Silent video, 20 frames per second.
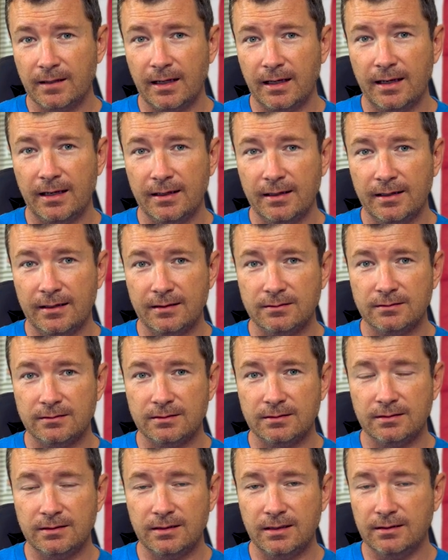and
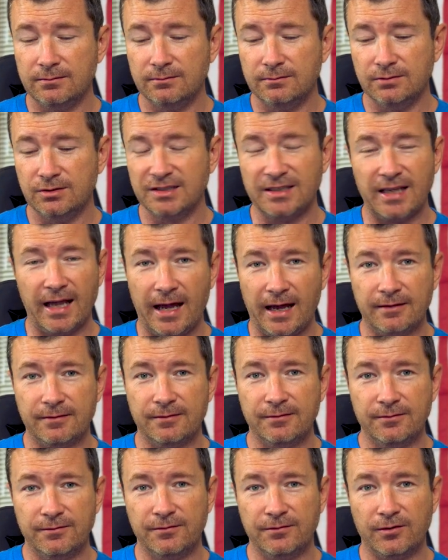it sat
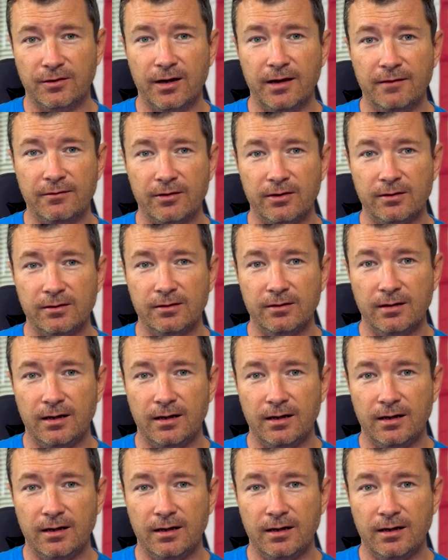forever.